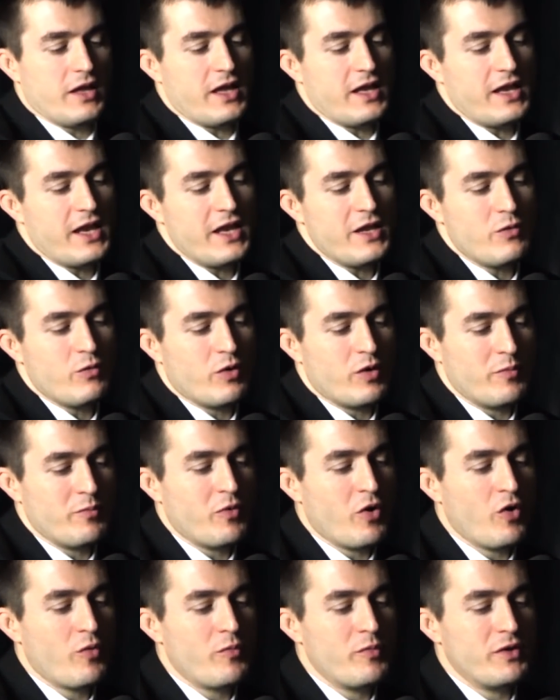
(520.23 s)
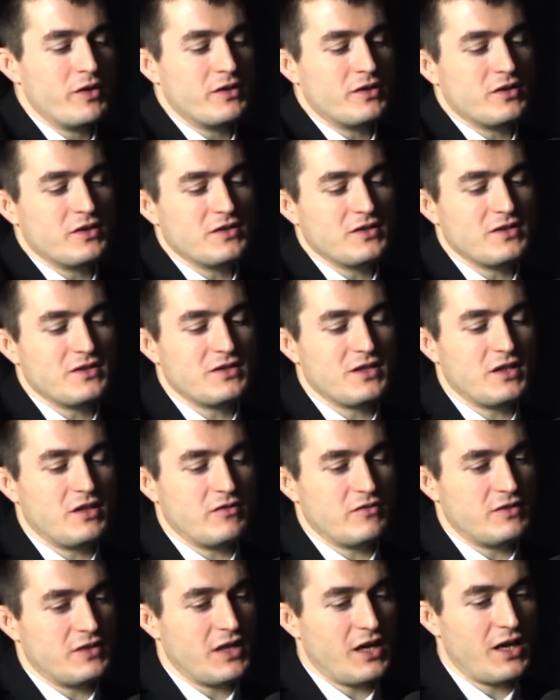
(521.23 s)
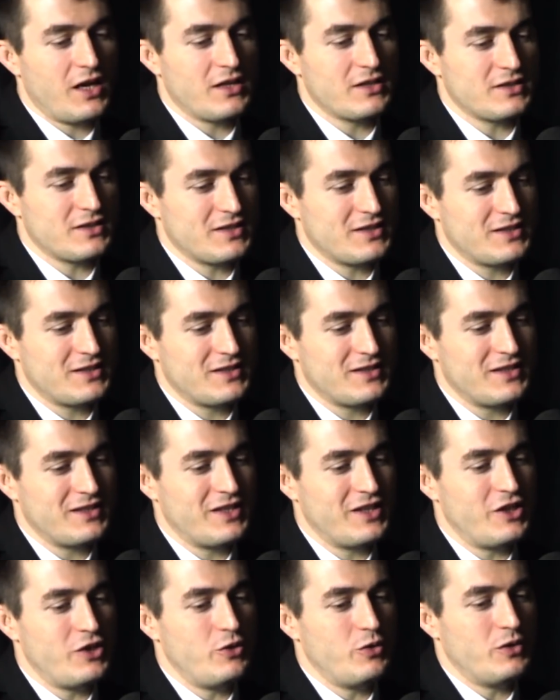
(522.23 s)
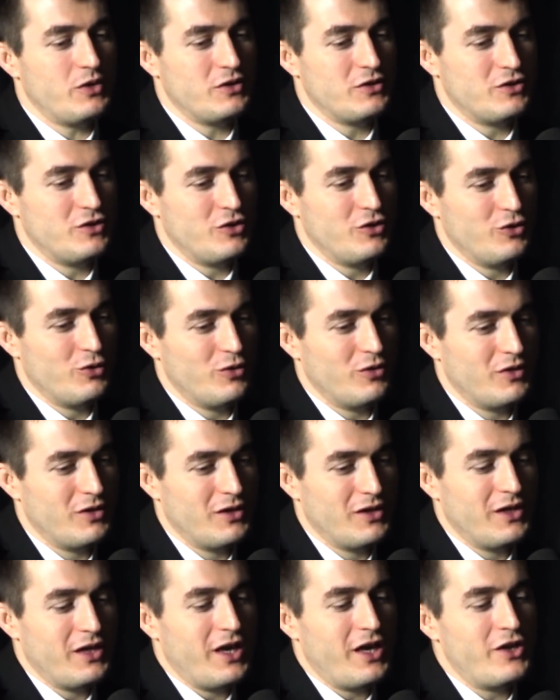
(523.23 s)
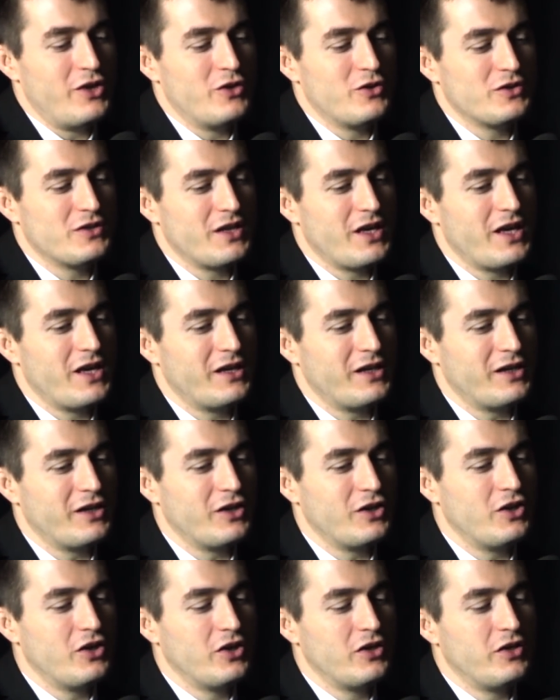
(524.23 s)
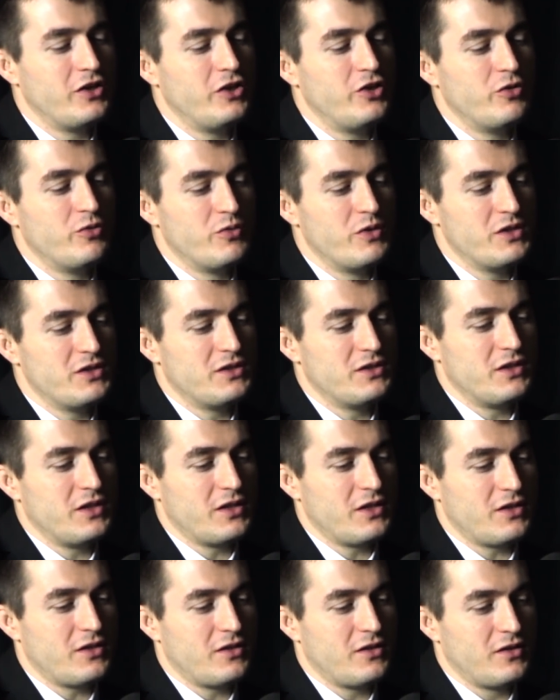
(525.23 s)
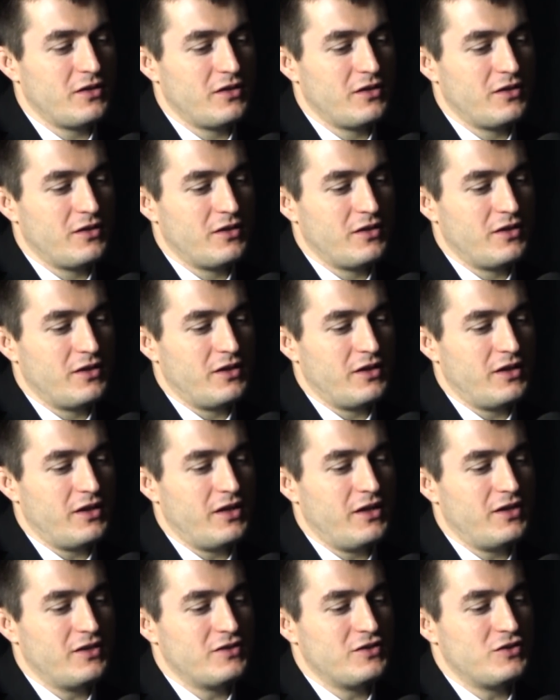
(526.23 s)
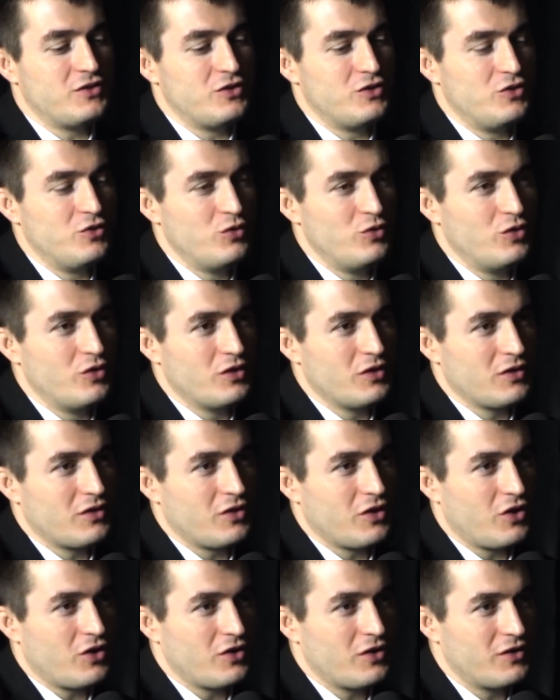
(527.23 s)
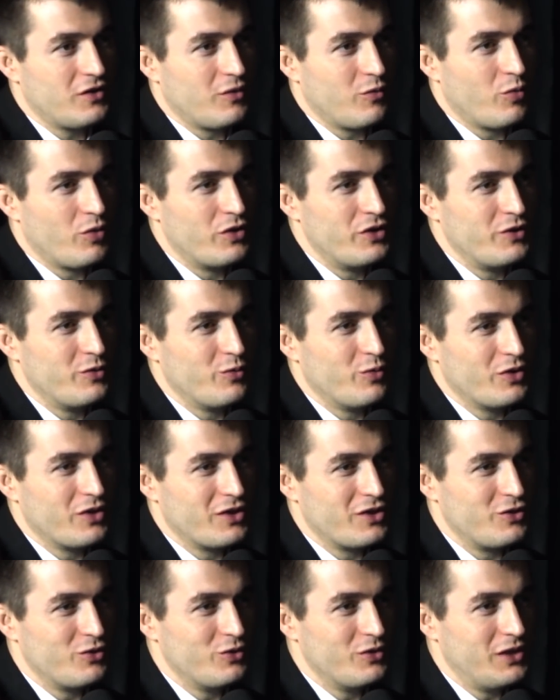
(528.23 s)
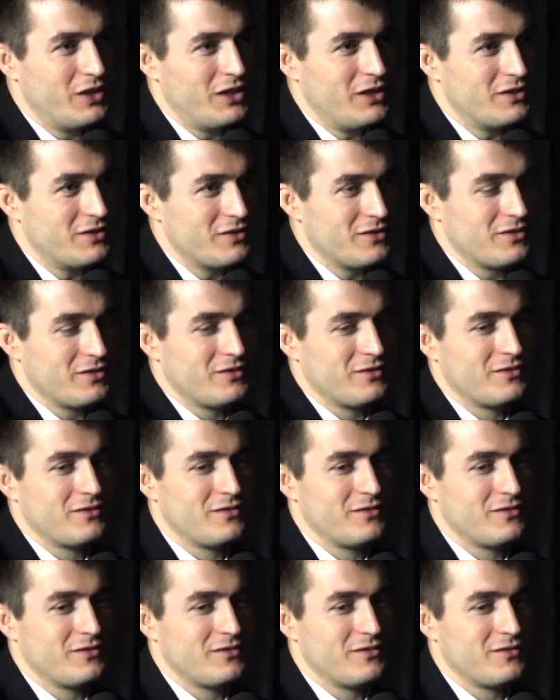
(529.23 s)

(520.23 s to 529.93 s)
at any one moment there's a set of tasks that you can do. And you're saying a good heuristic is to do the the, the one you want to do least.